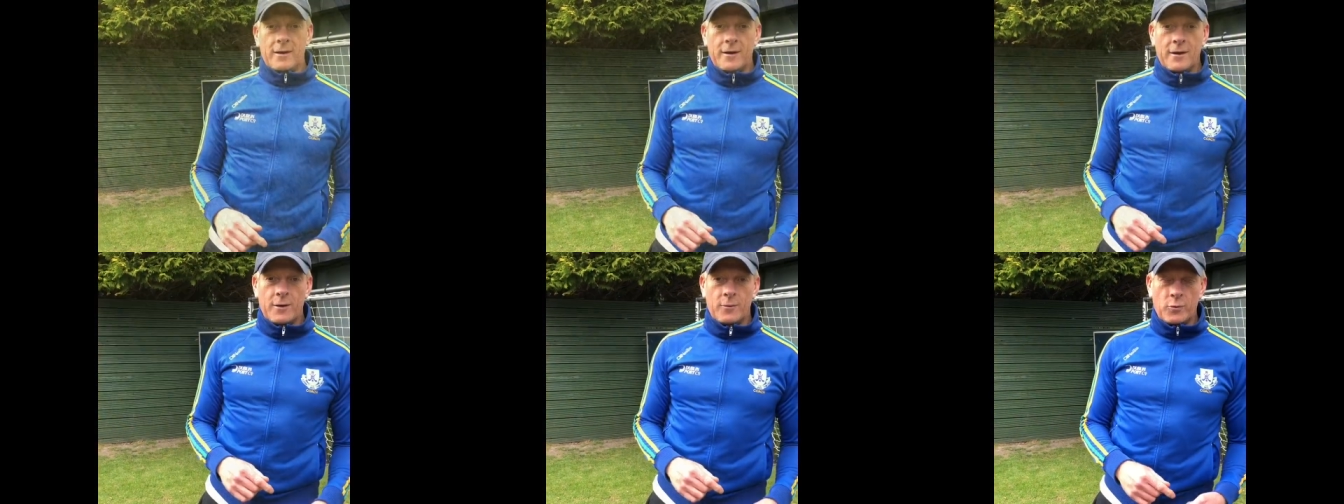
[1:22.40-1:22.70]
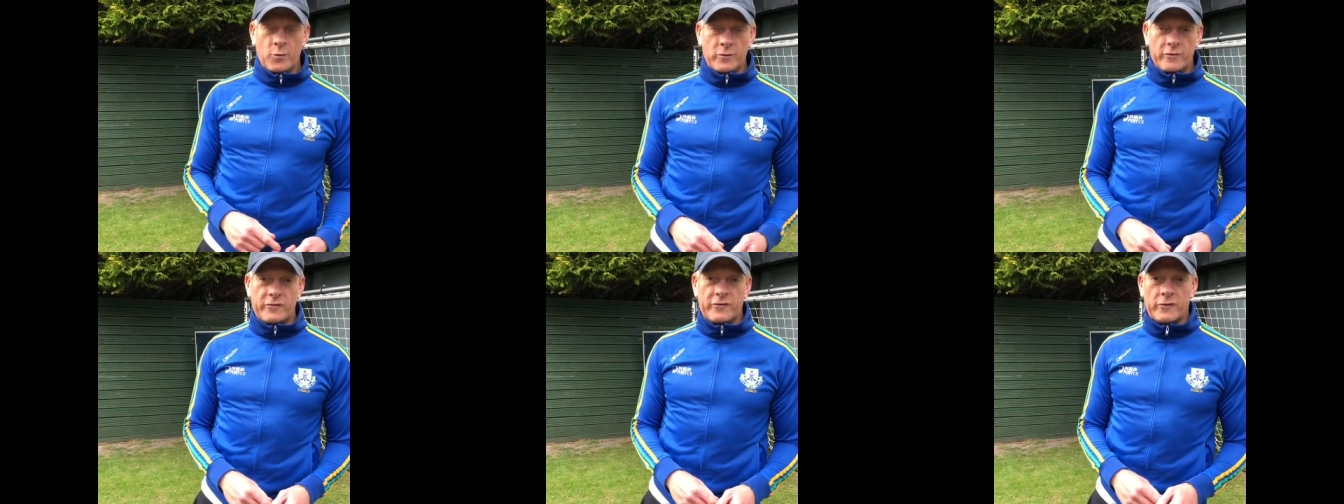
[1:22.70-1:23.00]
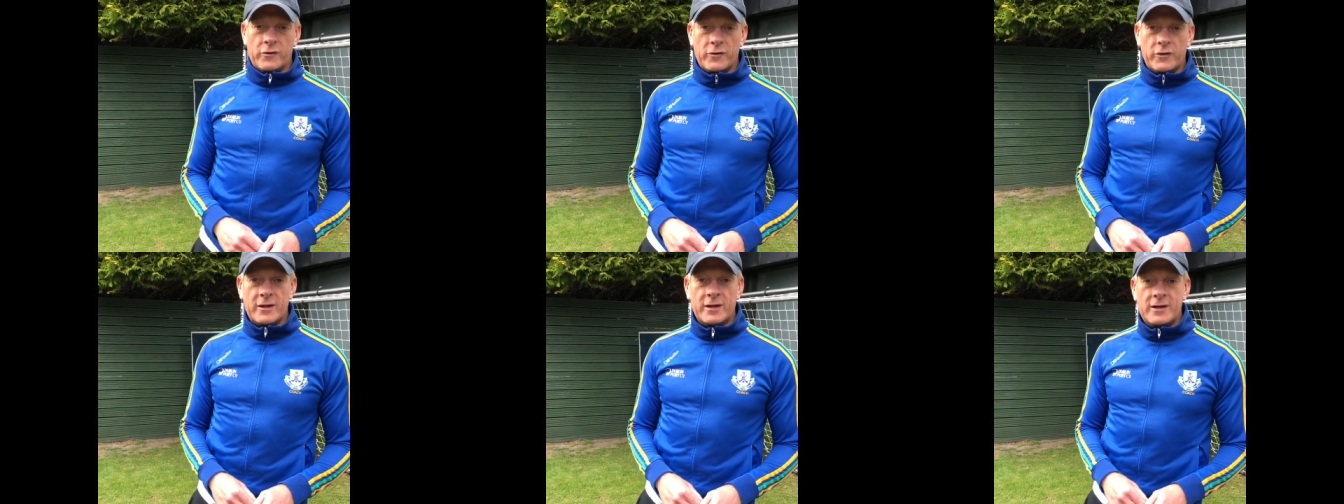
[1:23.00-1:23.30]
on one
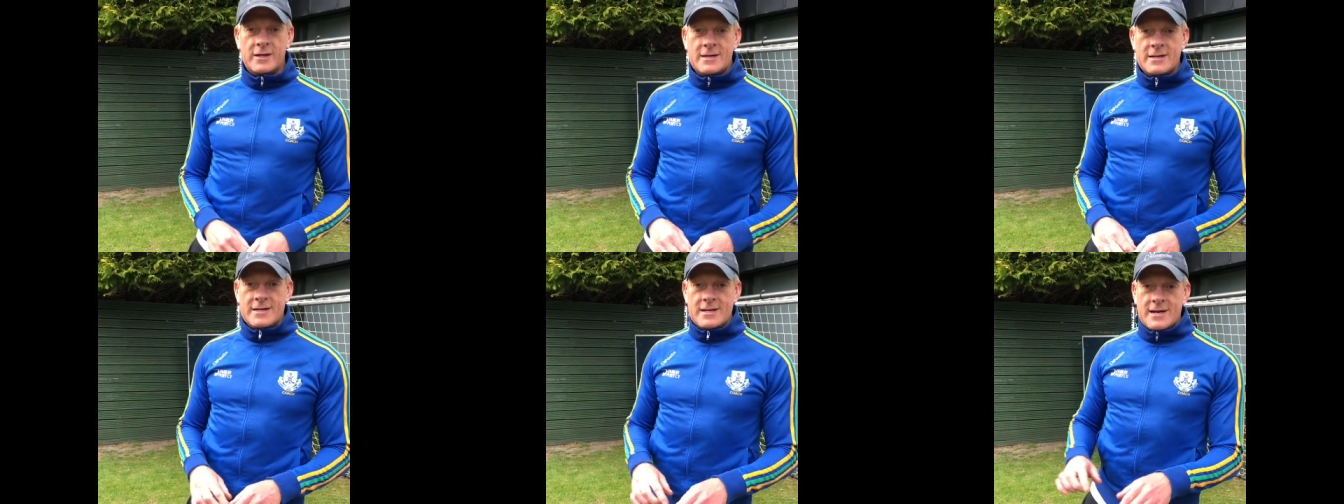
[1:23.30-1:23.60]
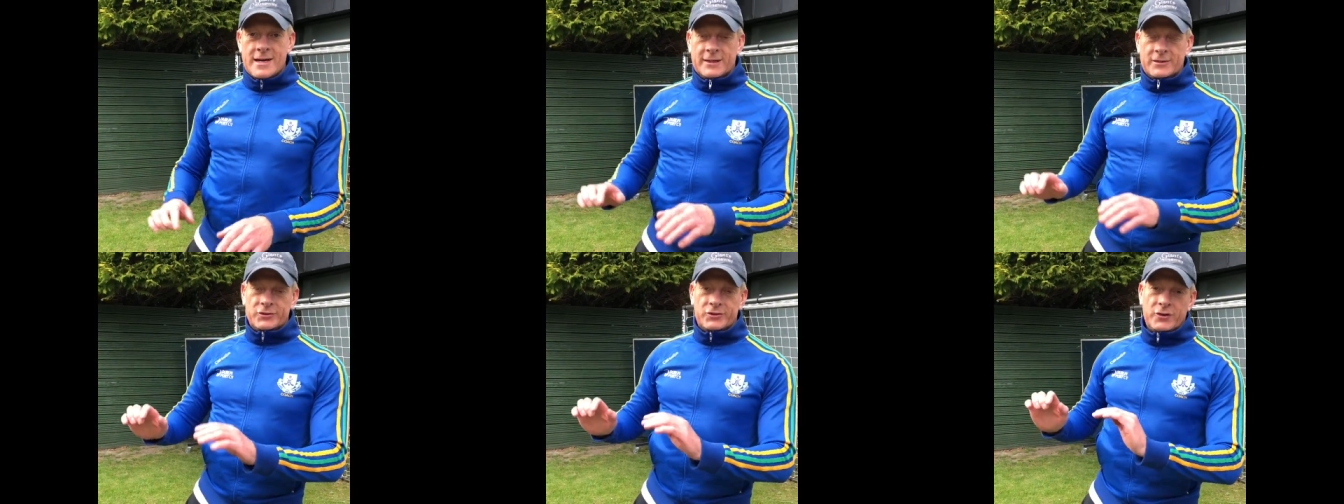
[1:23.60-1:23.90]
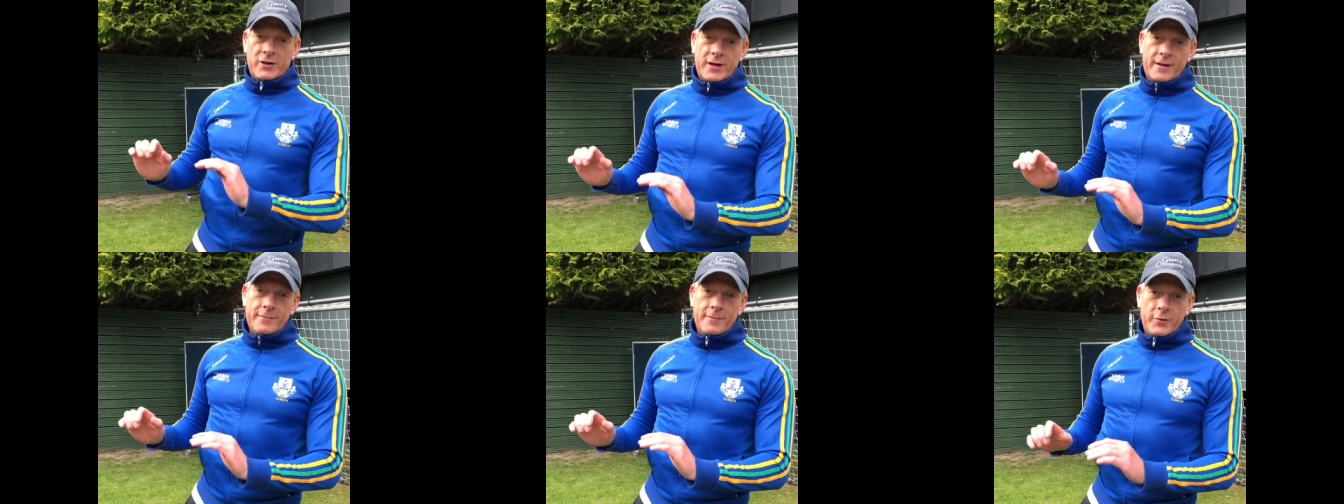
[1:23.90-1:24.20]
foot and
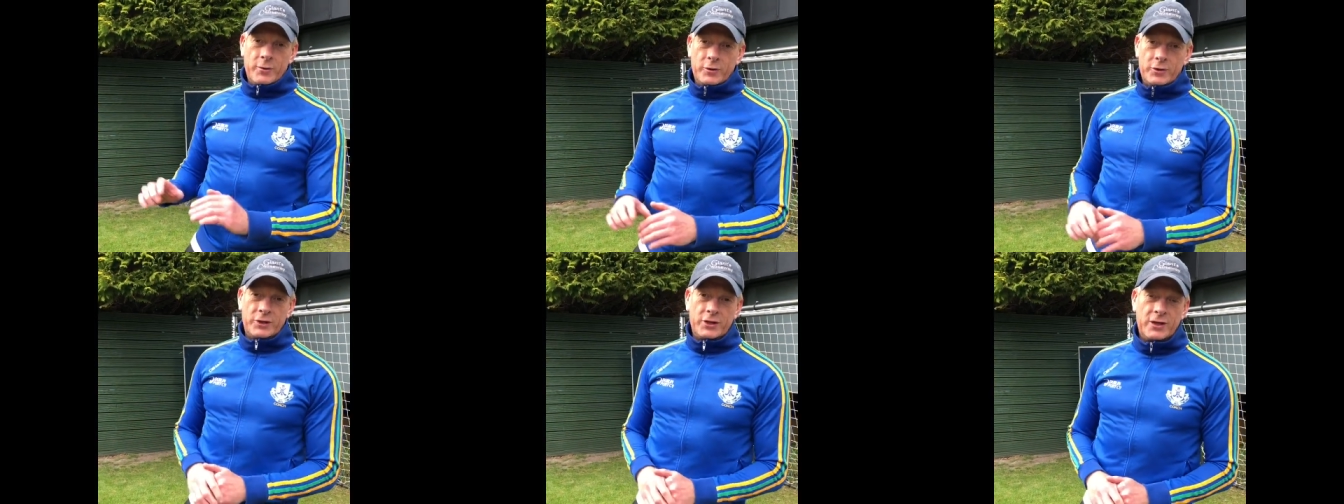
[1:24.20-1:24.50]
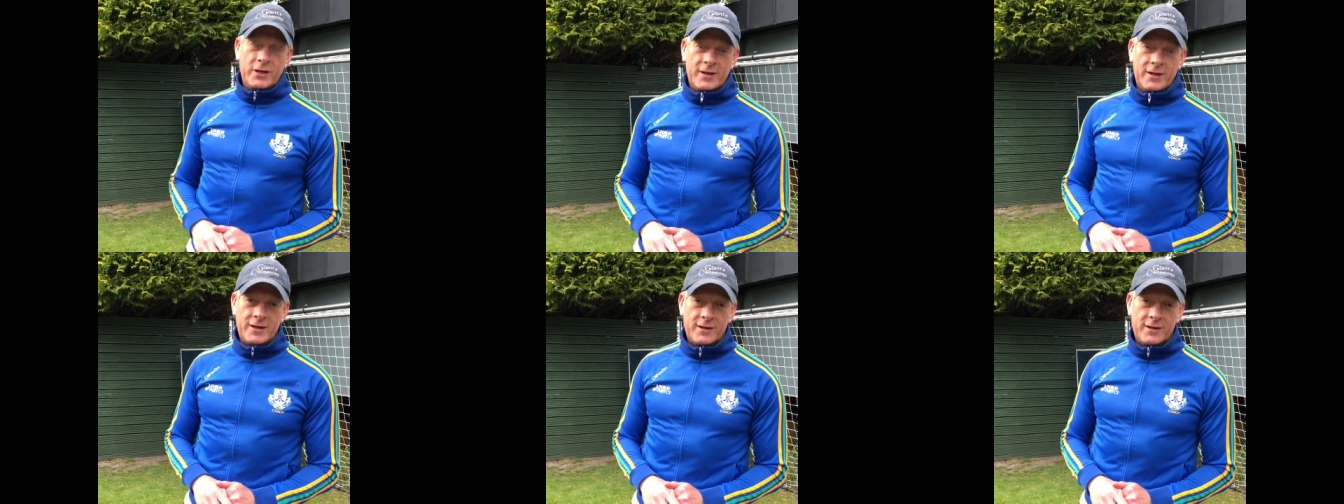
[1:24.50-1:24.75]
try and push